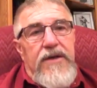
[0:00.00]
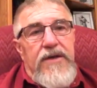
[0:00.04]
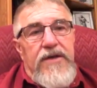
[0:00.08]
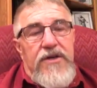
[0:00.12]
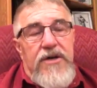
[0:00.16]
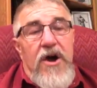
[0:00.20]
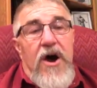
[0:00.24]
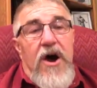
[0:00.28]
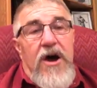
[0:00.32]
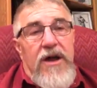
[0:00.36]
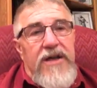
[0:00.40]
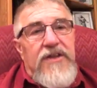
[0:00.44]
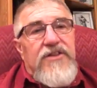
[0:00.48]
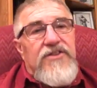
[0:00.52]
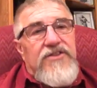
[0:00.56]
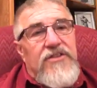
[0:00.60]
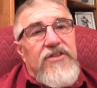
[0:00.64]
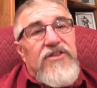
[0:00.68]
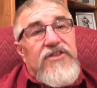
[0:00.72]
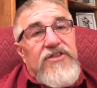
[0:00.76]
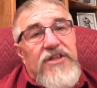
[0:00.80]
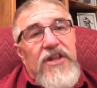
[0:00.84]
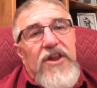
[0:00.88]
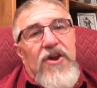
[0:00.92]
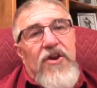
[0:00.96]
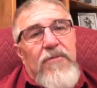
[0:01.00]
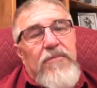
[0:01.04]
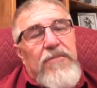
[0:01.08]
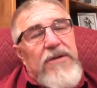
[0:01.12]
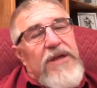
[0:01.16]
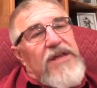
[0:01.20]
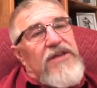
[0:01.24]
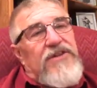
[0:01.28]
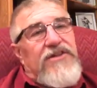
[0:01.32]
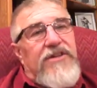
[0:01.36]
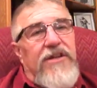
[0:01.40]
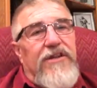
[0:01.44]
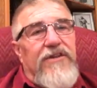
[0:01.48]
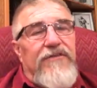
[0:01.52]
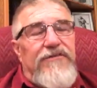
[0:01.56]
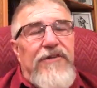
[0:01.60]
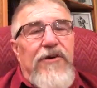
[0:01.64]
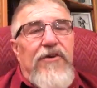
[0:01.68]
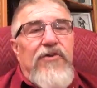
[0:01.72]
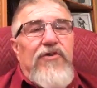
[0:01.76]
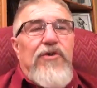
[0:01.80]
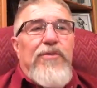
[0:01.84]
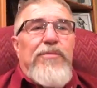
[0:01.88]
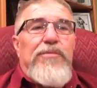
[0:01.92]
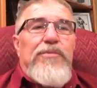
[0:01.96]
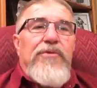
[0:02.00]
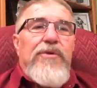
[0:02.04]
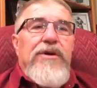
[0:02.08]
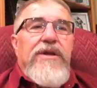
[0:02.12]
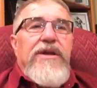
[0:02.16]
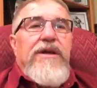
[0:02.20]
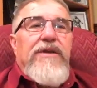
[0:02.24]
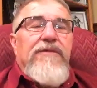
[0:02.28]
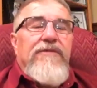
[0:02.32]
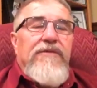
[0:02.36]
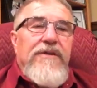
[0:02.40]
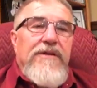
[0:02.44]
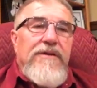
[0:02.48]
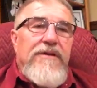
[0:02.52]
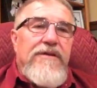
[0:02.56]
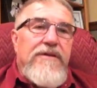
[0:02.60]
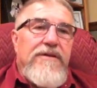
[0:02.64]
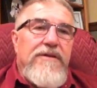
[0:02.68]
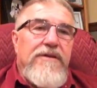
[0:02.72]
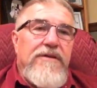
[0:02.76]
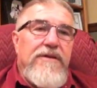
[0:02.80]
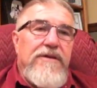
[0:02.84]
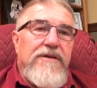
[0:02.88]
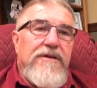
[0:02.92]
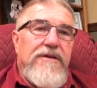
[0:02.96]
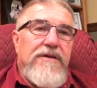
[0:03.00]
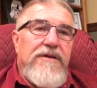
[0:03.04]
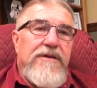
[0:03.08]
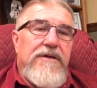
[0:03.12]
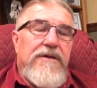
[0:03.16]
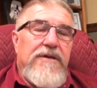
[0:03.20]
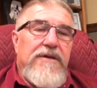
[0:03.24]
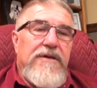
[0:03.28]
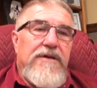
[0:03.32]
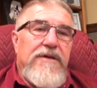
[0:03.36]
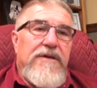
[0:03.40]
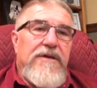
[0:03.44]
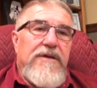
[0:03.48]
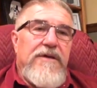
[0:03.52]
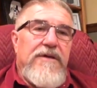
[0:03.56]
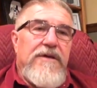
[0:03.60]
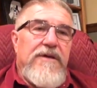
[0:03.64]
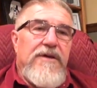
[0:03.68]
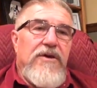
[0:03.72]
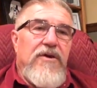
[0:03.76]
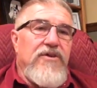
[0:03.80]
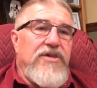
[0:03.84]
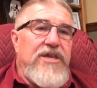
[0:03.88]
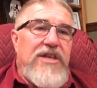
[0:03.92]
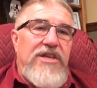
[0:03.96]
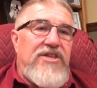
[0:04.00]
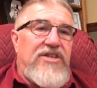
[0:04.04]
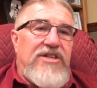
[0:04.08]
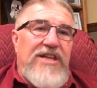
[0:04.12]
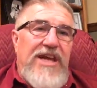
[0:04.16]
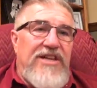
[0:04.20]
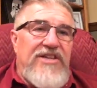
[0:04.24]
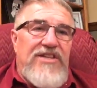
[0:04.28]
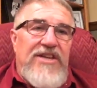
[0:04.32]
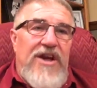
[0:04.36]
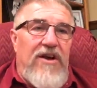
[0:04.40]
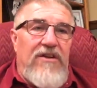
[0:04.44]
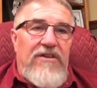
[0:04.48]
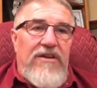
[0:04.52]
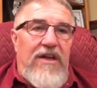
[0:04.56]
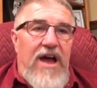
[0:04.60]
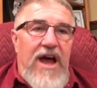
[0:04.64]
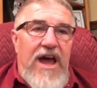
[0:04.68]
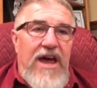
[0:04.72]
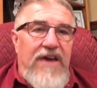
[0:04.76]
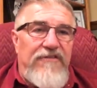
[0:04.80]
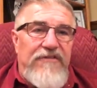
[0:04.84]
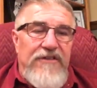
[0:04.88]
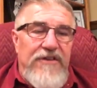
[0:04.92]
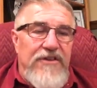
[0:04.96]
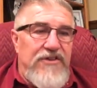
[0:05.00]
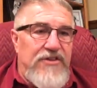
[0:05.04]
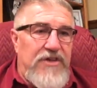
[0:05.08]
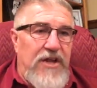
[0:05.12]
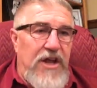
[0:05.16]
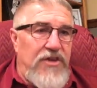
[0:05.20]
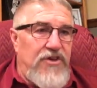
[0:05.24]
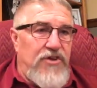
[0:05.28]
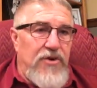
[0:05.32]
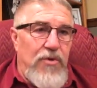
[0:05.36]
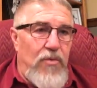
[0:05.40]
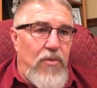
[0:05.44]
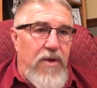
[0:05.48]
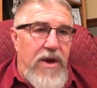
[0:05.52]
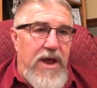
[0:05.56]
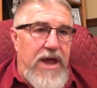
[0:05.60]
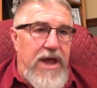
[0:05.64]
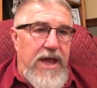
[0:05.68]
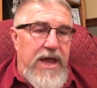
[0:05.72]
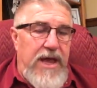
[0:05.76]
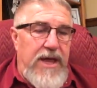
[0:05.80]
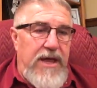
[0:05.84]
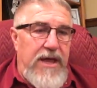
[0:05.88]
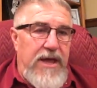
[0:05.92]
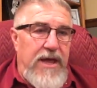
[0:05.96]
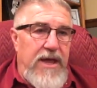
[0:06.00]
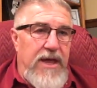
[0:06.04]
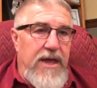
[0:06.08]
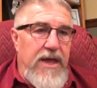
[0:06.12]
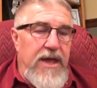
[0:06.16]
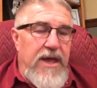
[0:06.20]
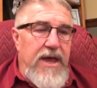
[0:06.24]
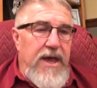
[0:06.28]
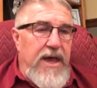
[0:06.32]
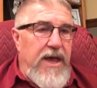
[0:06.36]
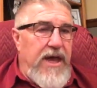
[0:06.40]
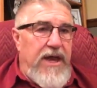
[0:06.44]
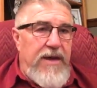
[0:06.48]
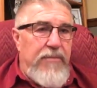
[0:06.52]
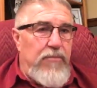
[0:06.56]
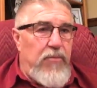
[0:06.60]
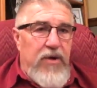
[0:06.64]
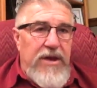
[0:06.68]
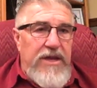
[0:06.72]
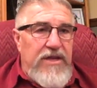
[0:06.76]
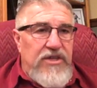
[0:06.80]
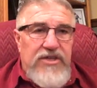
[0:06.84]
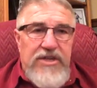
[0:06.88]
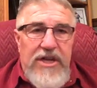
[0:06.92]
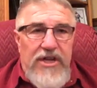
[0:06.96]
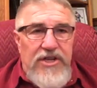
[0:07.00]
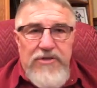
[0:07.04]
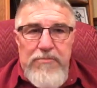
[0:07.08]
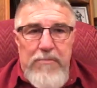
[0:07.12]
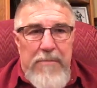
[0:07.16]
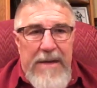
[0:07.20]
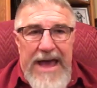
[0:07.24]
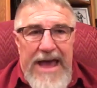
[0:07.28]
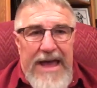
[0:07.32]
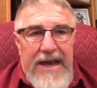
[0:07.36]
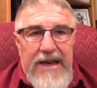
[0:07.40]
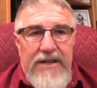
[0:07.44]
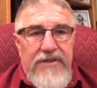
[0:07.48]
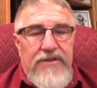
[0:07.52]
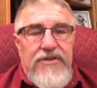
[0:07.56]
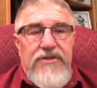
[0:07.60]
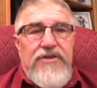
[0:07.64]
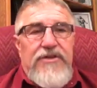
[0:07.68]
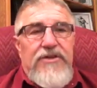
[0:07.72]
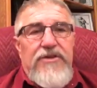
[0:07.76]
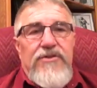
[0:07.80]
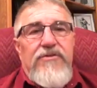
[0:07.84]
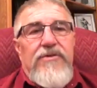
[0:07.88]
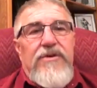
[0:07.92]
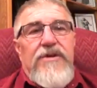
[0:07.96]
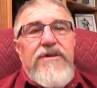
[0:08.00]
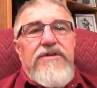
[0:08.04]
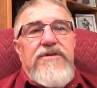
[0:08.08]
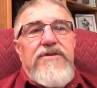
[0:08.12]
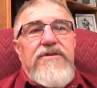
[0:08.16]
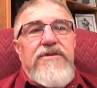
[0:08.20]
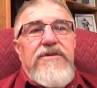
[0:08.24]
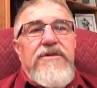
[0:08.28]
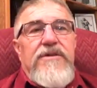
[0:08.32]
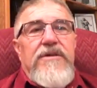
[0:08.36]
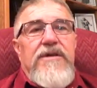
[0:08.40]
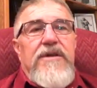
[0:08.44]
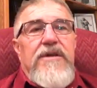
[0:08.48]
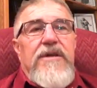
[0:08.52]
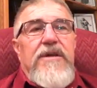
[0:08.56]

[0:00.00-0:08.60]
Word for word: God is the centerpiece and the focal point of it. Because He sets our life in such a way and he brings such balance to us.